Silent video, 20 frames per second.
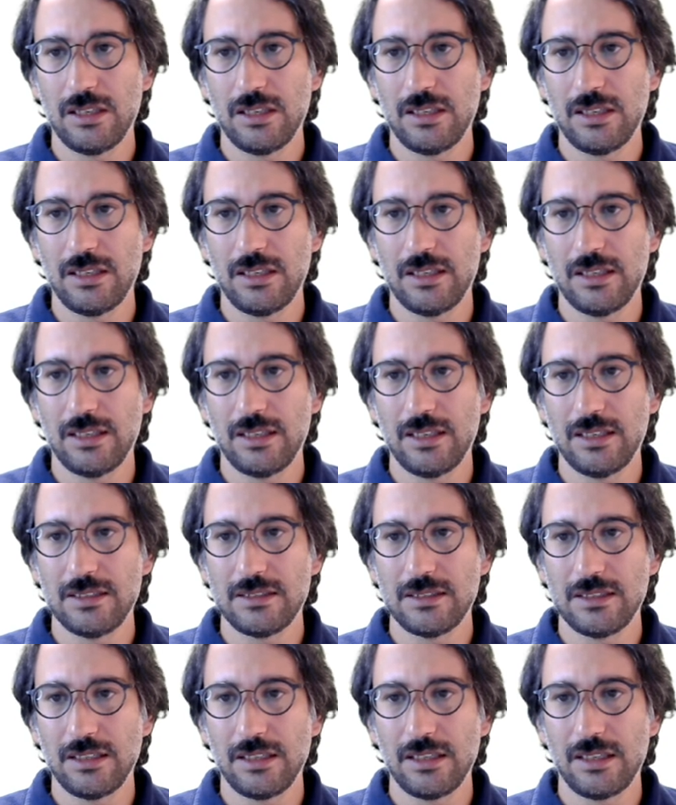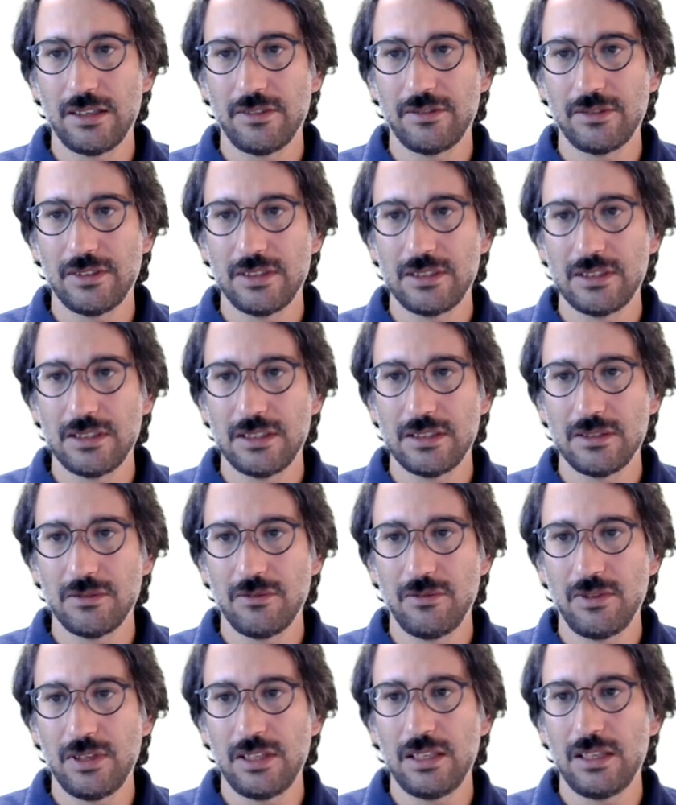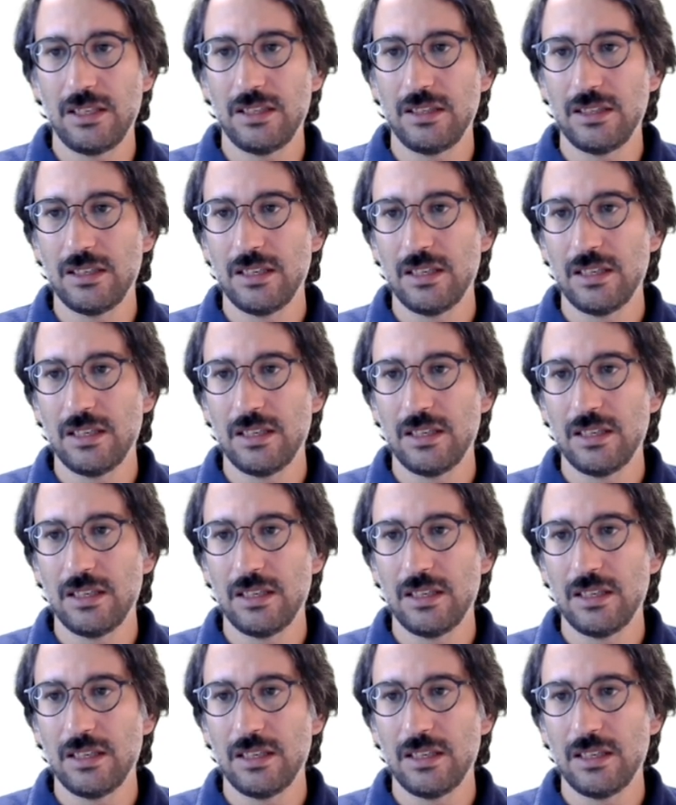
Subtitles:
and let's say if this is V in